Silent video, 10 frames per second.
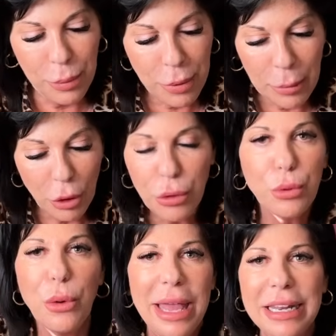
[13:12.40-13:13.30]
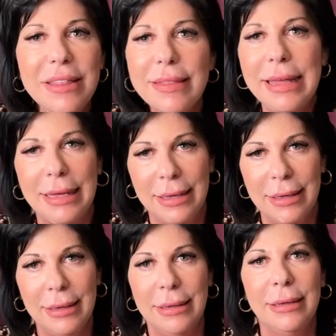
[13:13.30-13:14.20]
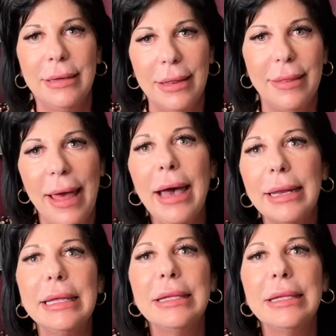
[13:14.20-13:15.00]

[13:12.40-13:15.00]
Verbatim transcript: pummel through anything that